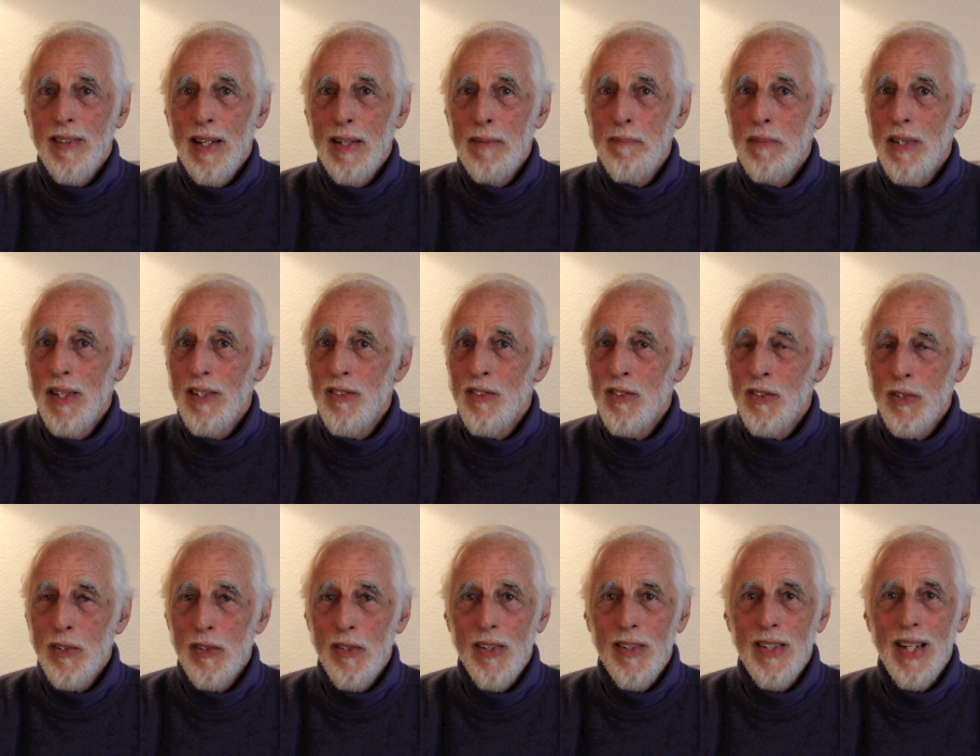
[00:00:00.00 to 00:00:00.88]
I'm not
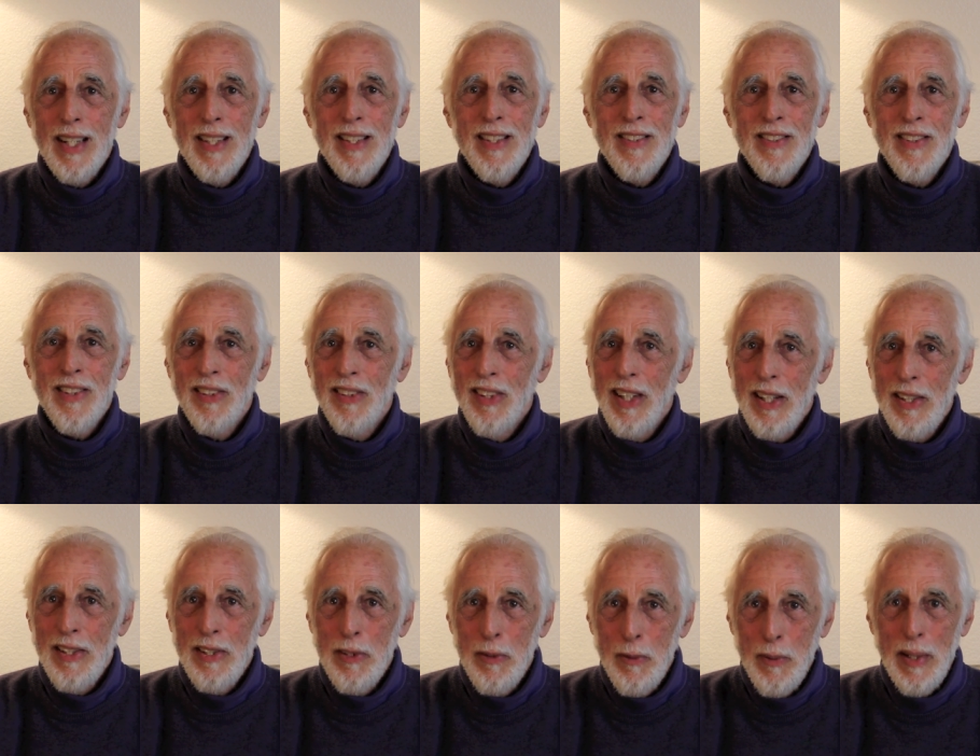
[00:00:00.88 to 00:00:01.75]
sure I should
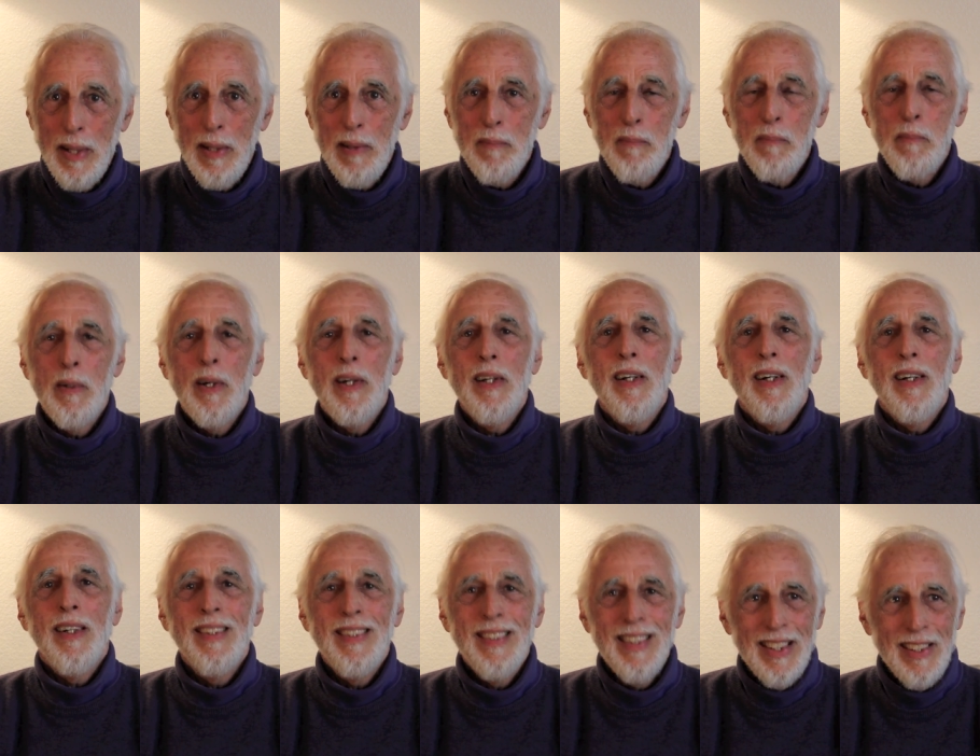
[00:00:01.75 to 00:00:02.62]
let you in,
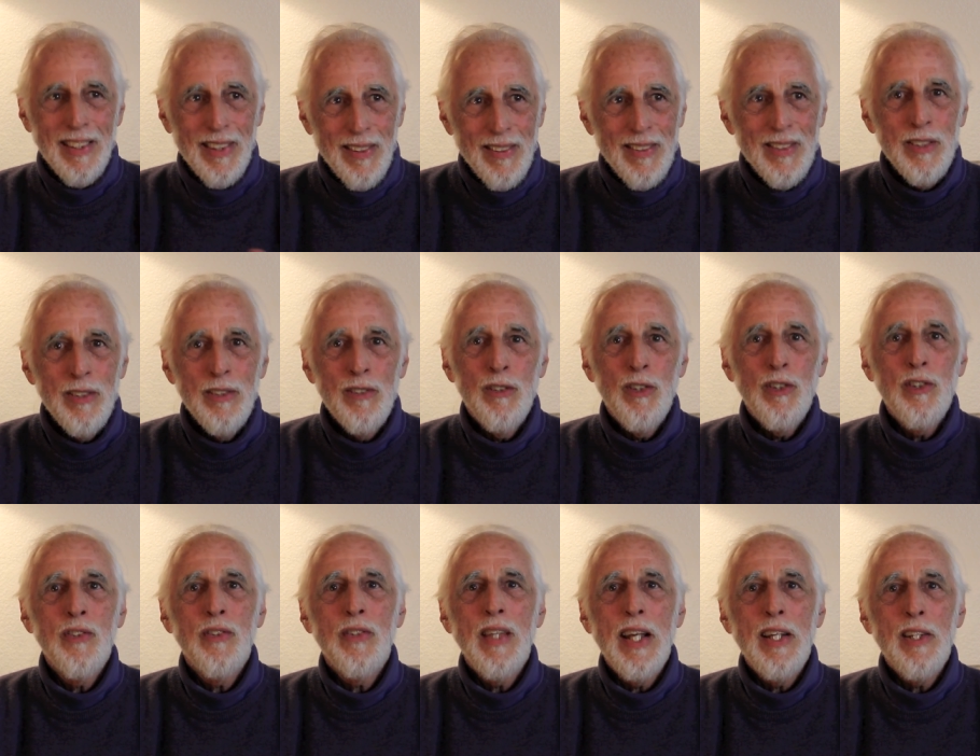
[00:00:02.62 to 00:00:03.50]
but, you know,
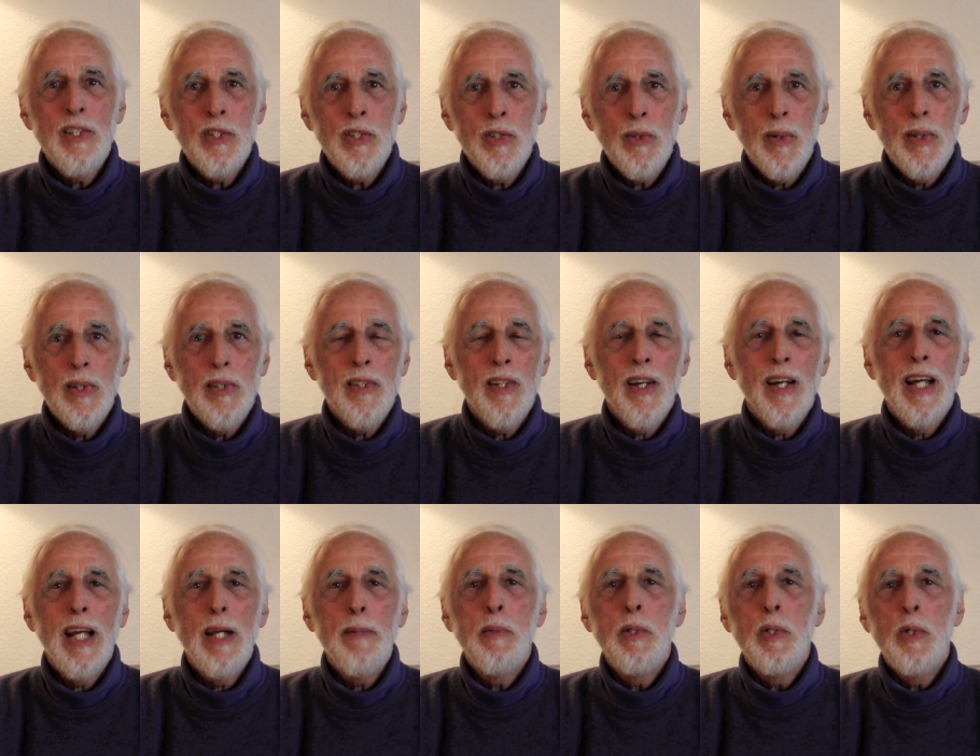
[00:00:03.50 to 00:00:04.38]
just stay a short
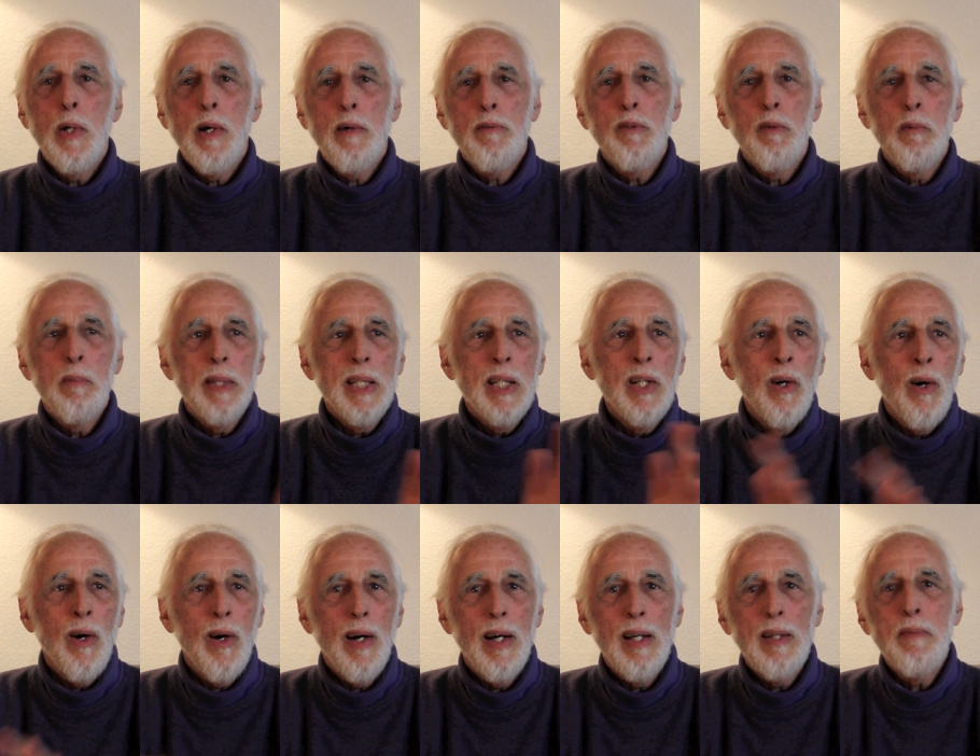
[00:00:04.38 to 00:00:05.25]
time, and you have to be
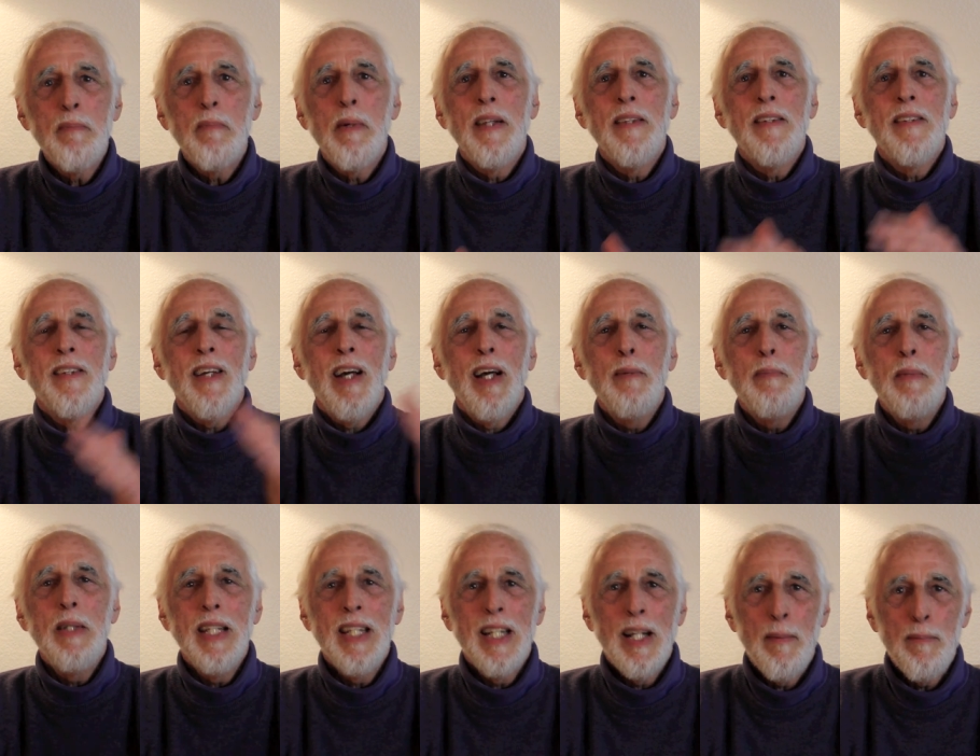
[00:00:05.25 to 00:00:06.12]
gone by the time
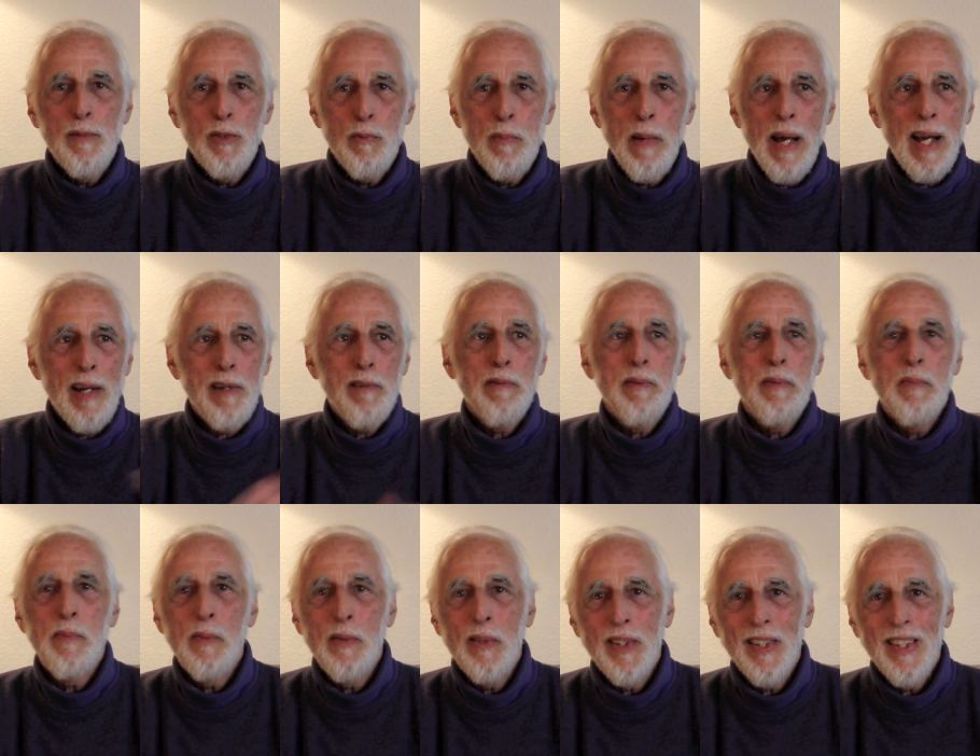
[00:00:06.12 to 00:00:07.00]
he comes back
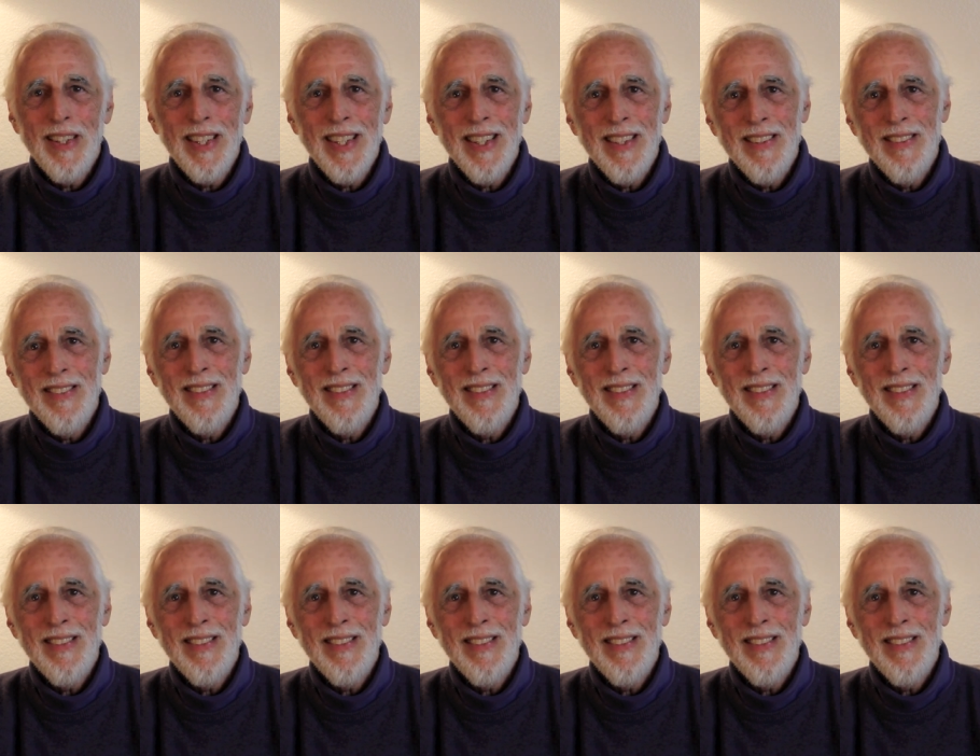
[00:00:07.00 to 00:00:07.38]
from work."